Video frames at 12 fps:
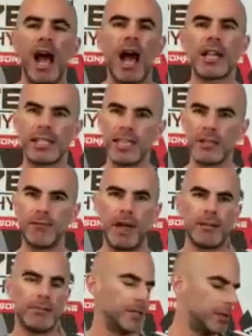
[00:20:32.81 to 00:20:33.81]
I'll take the
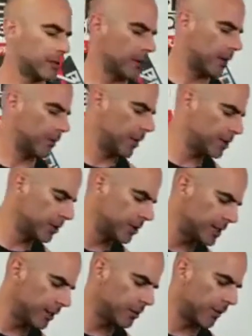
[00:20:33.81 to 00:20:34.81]
vitamins because Rachel
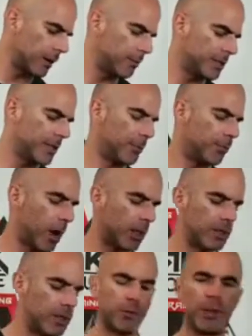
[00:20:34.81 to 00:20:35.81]
was saying there's vitamin C in
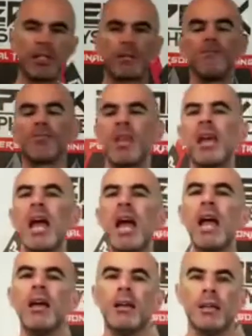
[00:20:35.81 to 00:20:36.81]
broccoli and spinach.
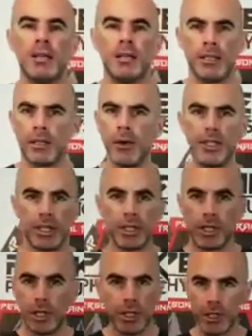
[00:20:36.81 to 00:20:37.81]
There is.
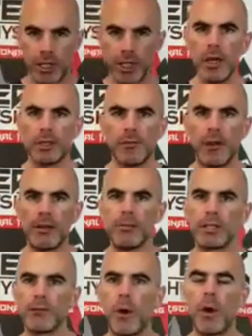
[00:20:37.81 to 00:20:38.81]
There's, there's shitloads of
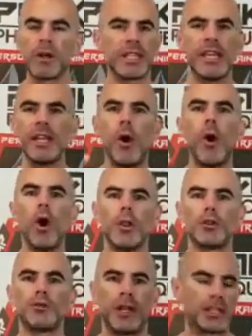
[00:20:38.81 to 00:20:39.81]
vitamins, of course, in all
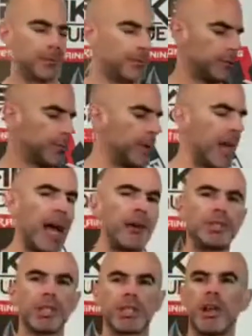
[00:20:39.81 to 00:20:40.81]
those vegetables. But
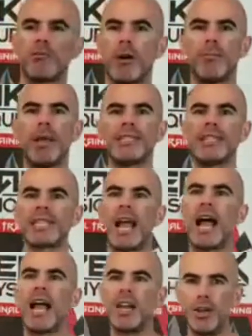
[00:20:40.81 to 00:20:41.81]
I'm just covering my bases.
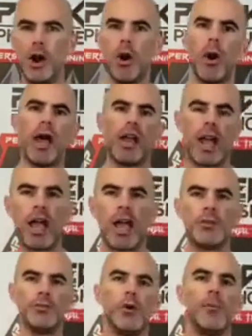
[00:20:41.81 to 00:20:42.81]
I know I,
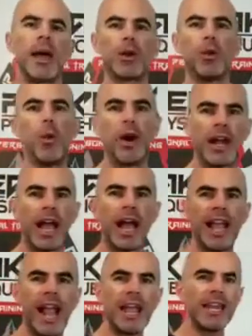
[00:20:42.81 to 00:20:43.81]
no matter what
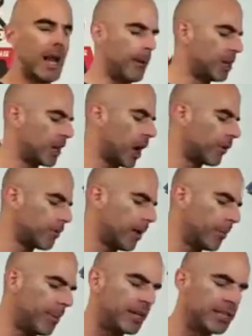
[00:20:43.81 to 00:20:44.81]
I ate, I'm going to cover
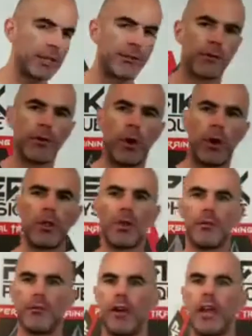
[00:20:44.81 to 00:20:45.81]
my bases for all the
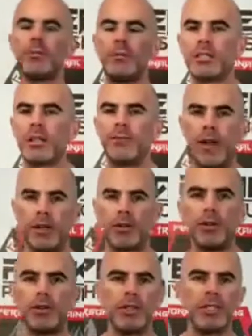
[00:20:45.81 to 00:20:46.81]
different vitamins and
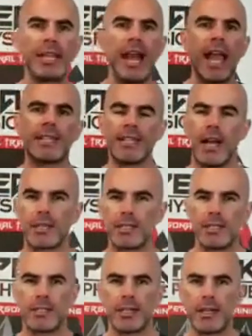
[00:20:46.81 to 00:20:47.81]
phytonutrients and
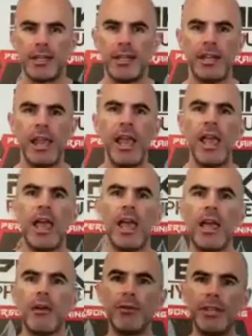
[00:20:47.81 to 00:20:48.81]
antioxidants I need
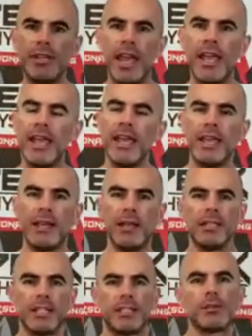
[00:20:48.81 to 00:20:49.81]
every day,
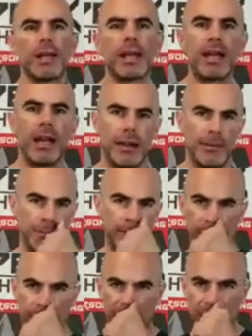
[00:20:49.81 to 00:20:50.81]
in addition to what I got.
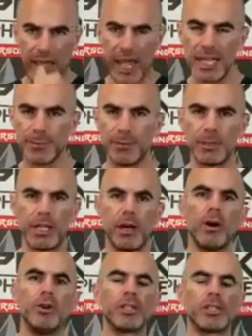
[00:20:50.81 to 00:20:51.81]
And people
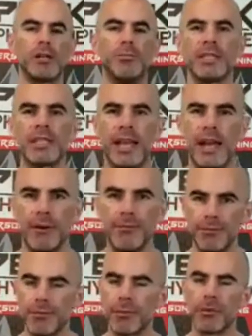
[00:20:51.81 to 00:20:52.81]
say, oh, you're just going to piss that
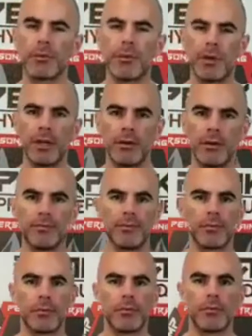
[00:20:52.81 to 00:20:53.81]
out. Whatever.
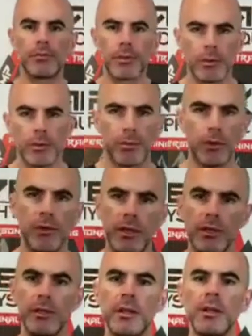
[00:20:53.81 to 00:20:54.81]
Prove it.